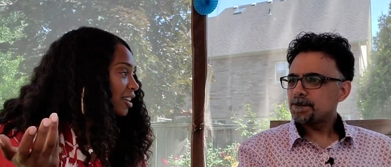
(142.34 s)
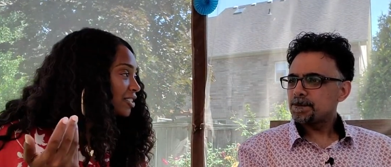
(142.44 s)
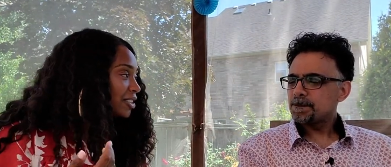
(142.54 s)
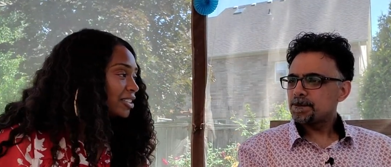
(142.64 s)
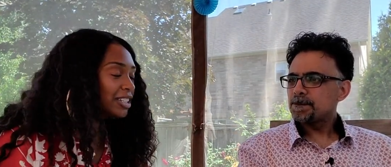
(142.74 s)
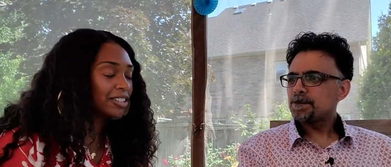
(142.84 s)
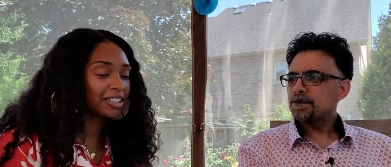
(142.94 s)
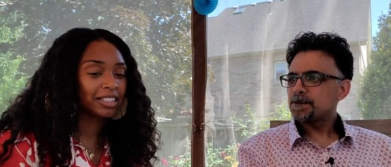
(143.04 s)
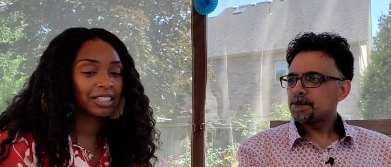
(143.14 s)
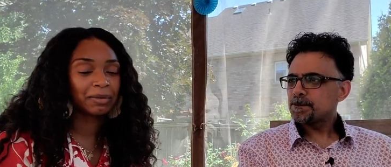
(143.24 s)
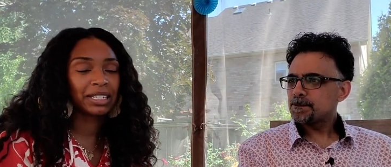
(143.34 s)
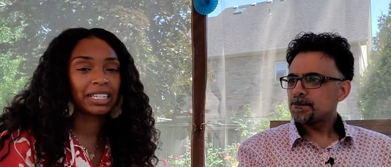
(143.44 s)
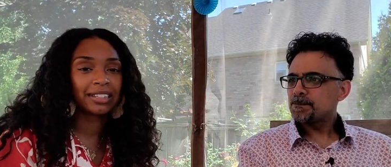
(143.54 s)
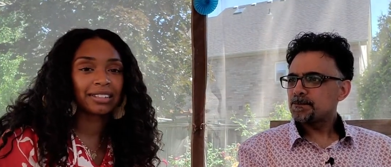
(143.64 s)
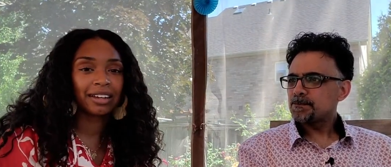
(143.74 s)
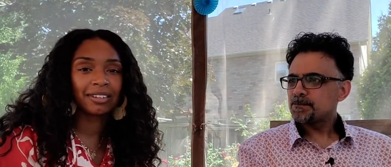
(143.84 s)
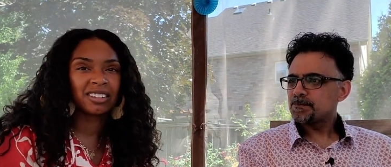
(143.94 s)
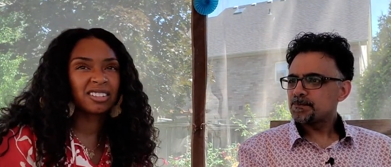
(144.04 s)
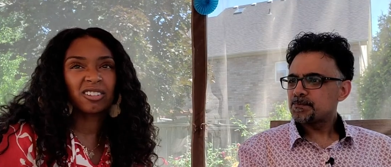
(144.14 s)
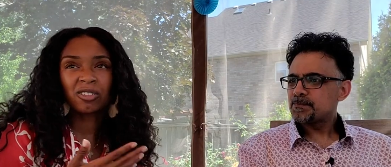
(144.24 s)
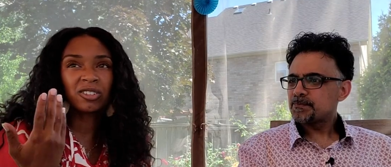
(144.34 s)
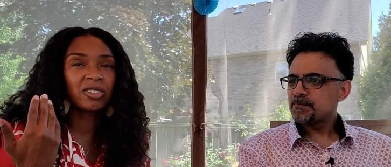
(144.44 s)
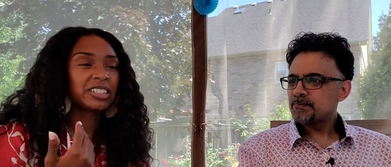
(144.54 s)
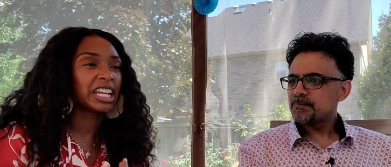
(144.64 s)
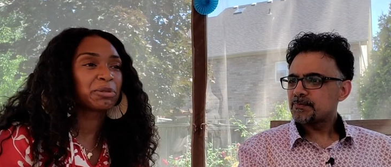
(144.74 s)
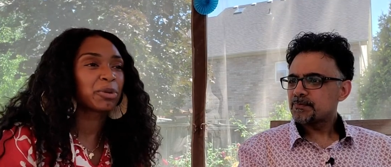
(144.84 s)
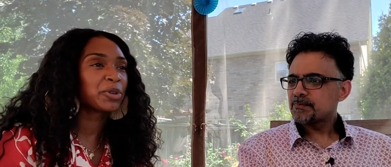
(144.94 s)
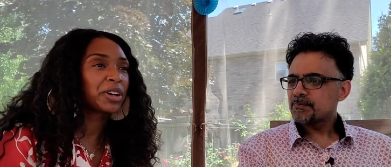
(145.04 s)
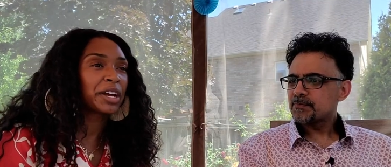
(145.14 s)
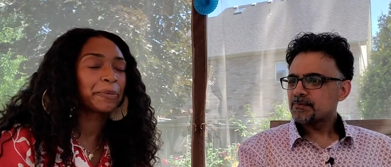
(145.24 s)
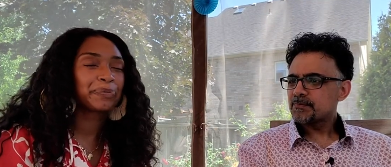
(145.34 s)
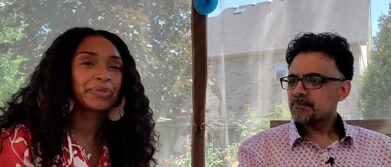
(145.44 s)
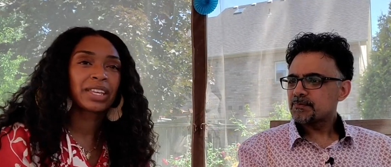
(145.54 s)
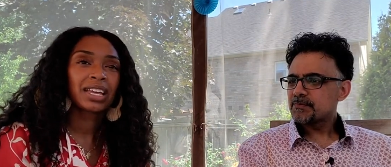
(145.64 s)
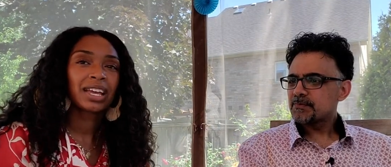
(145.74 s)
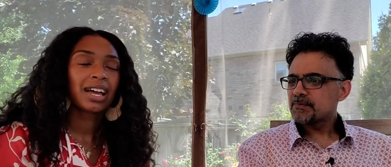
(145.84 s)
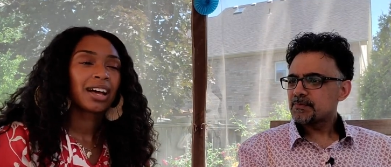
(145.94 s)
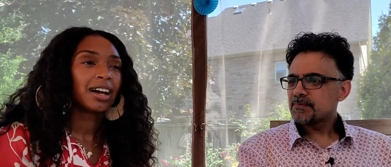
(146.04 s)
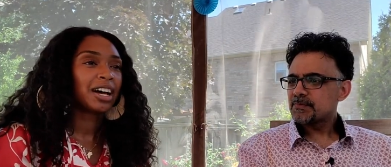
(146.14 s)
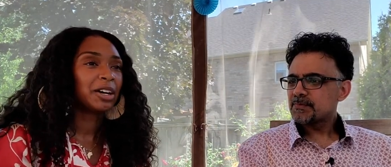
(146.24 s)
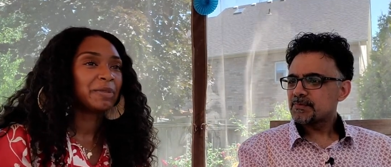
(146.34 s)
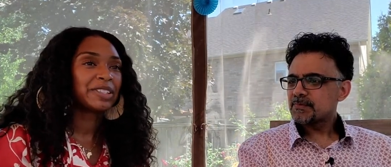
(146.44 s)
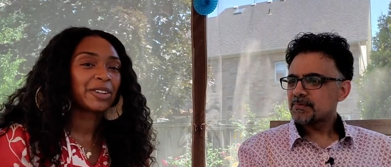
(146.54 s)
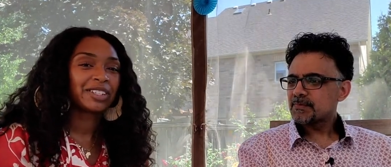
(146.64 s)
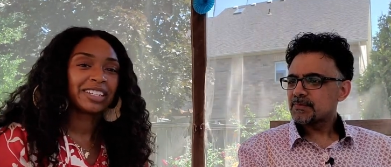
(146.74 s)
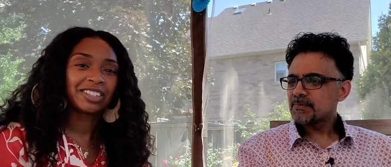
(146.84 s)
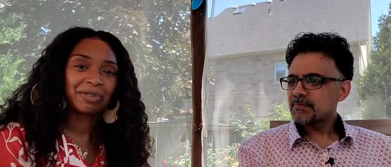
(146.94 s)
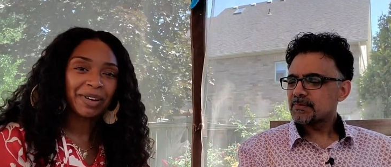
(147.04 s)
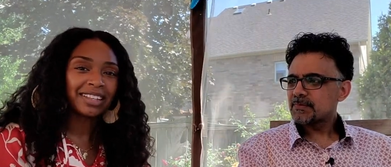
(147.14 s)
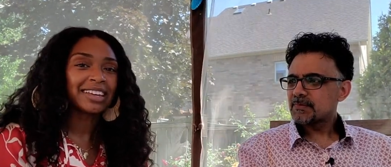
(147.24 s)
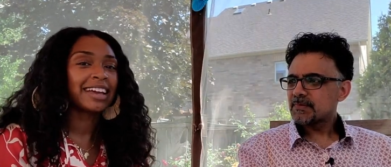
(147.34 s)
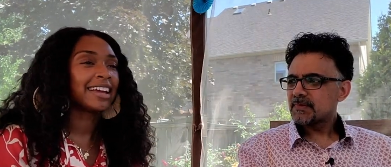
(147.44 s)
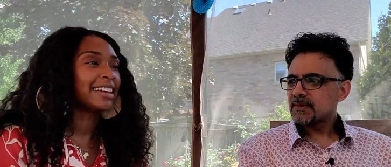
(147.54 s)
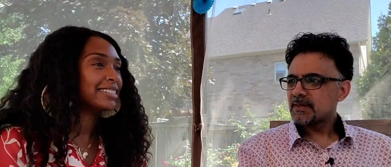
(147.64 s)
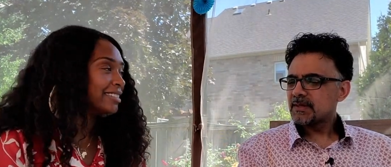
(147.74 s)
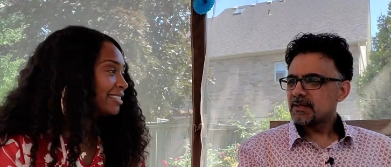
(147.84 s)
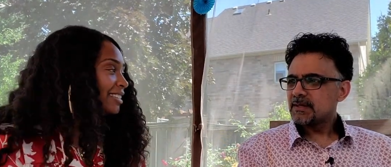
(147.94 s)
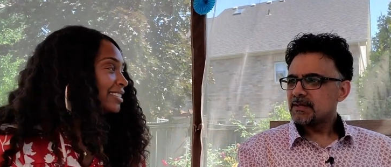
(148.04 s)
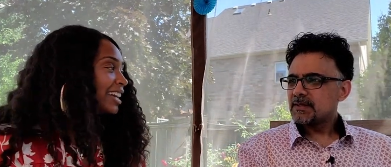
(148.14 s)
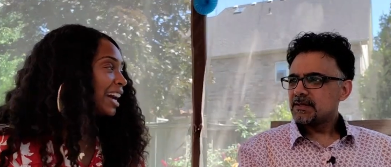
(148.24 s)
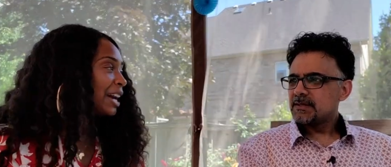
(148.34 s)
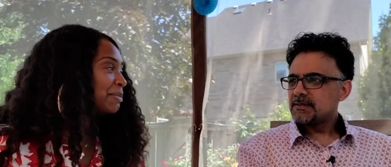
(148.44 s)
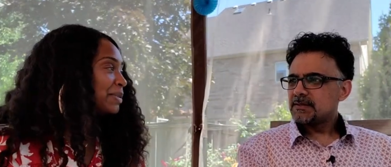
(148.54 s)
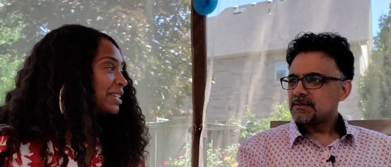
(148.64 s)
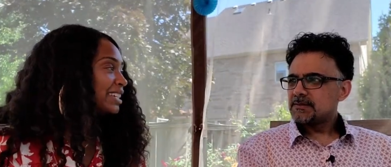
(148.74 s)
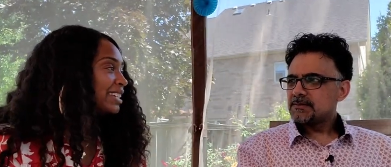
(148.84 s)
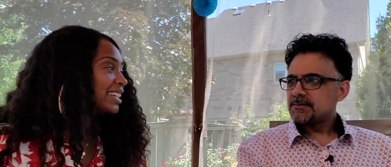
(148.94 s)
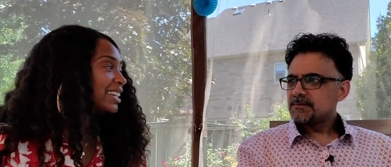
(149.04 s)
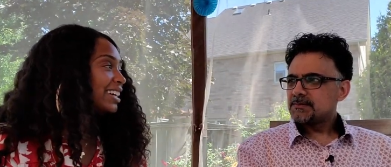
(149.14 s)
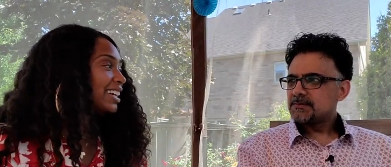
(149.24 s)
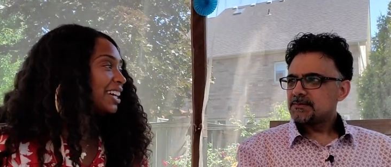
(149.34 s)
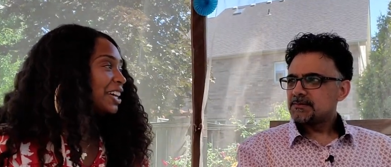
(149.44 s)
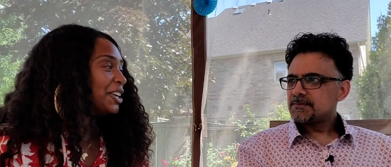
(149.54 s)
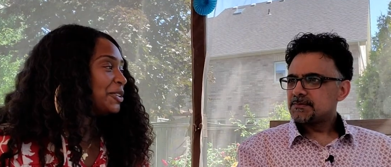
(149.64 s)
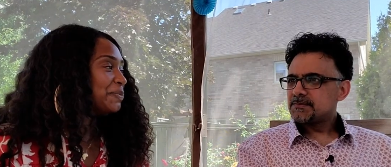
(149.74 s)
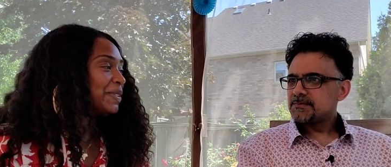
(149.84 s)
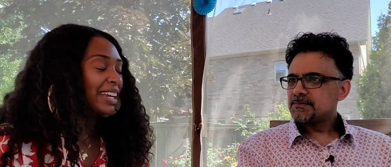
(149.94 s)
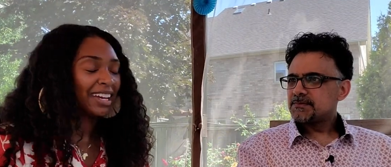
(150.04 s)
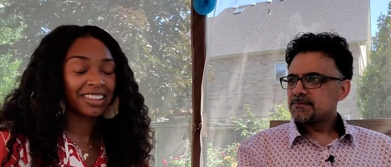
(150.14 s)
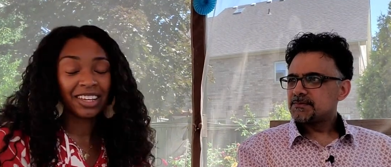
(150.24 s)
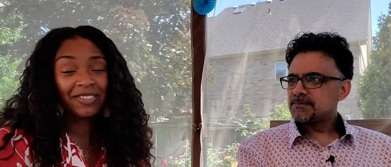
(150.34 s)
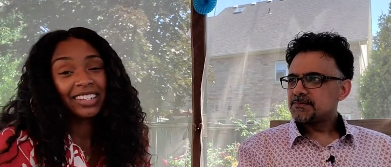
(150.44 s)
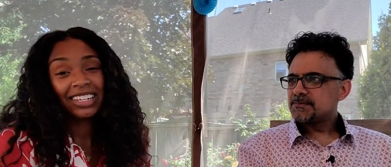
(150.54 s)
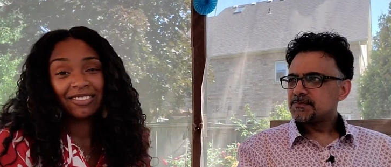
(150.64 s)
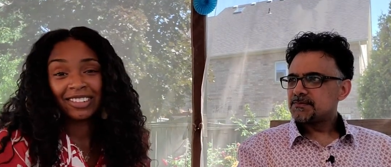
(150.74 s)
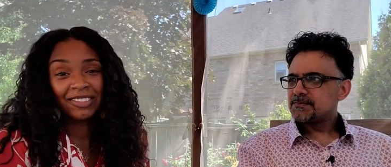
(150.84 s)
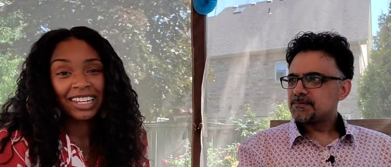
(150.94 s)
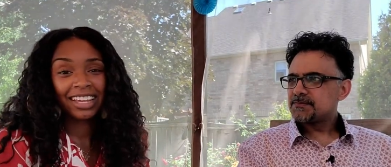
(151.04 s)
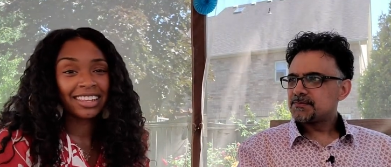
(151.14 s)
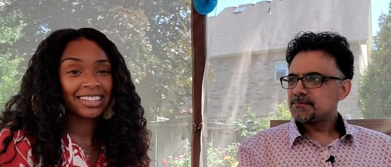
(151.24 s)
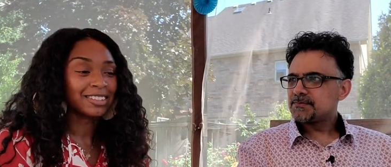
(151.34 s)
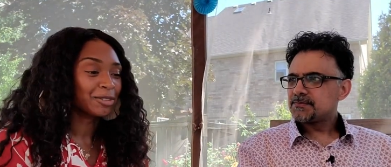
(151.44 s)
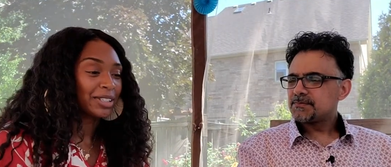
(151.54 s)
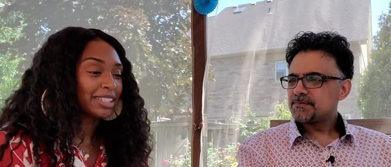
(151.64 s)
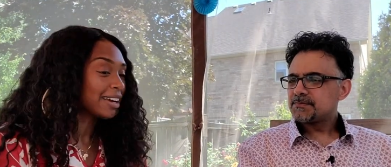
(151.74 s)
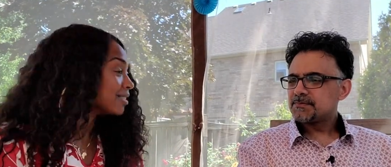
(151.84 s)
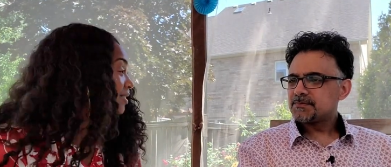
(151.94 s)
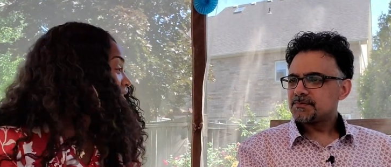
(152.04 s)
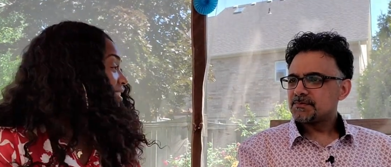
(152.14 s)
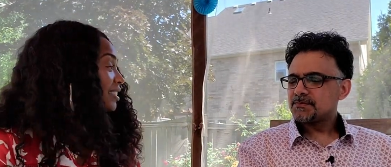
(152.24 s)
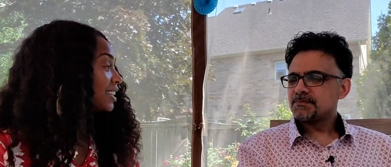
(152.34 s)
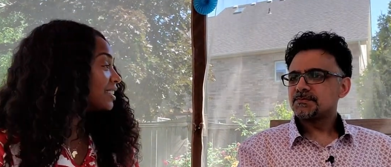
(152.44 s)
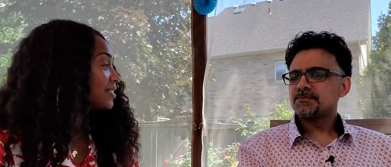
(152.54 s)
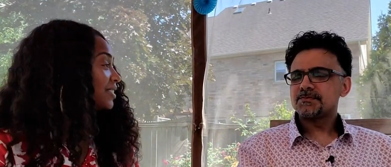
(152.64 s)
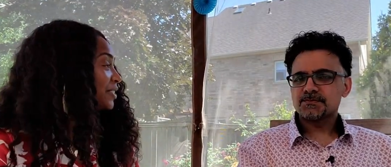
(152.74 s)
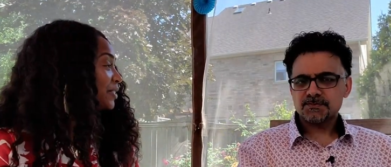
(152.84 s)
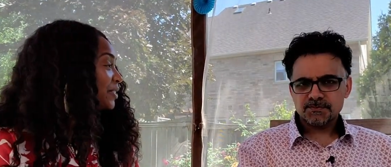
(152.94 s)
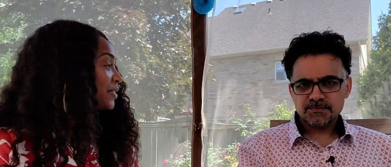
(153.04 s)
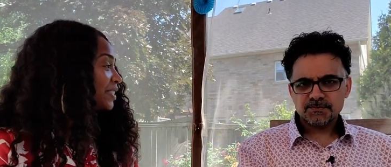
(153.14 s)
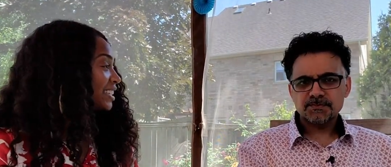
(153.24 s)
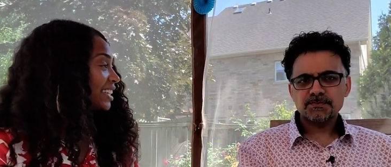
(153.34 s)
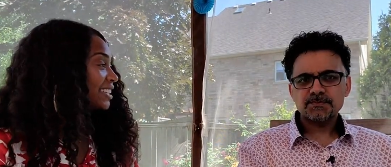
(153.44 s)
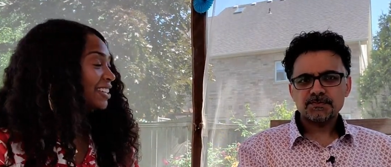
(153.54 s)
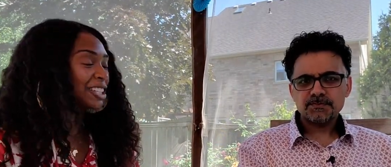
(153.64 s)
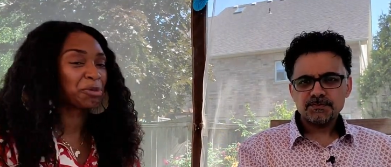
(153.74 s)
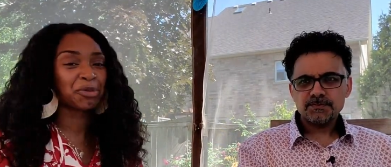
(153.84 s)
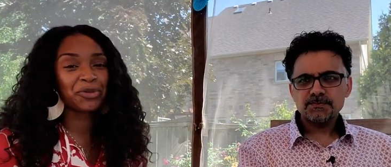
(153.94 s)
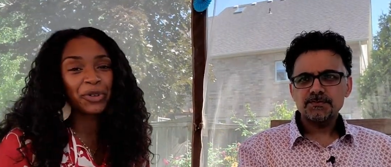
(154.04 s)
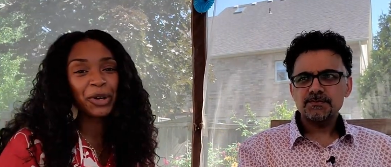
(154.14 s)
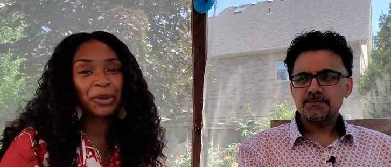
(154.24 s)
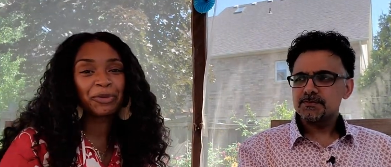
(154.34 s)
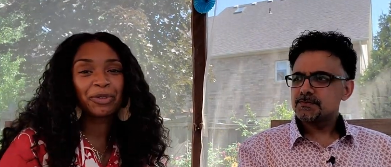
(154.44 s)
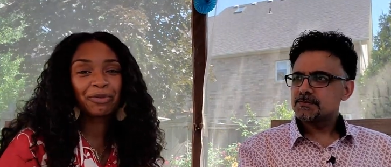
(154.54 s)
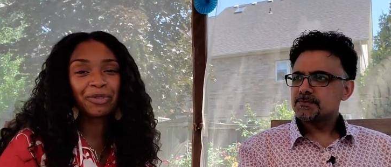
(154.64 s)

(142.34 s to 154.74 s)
Speaker 1: I started teaching some of the kids there, and just started a little dance program. Um, I started teaching ballet and, and tap. Um, and I loved it. We even had like little recital and stuff too, where the kids got to perform in